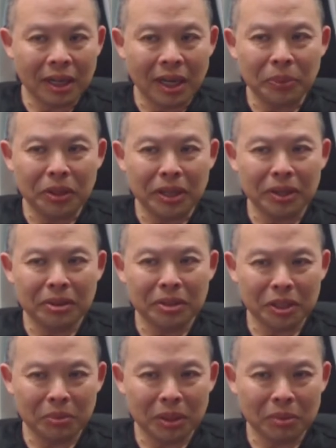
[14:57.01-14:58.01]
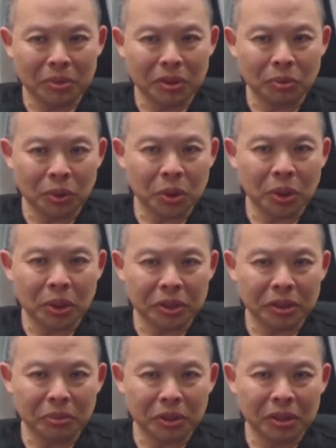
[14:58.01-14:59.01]
up and down in symptoms, withdrawal
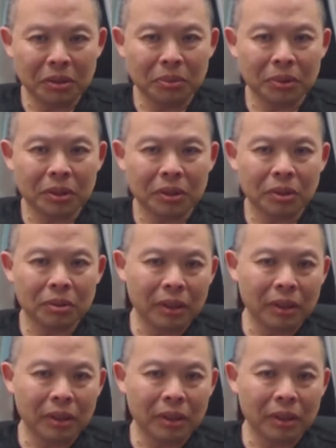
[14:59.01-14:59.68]
symptoms,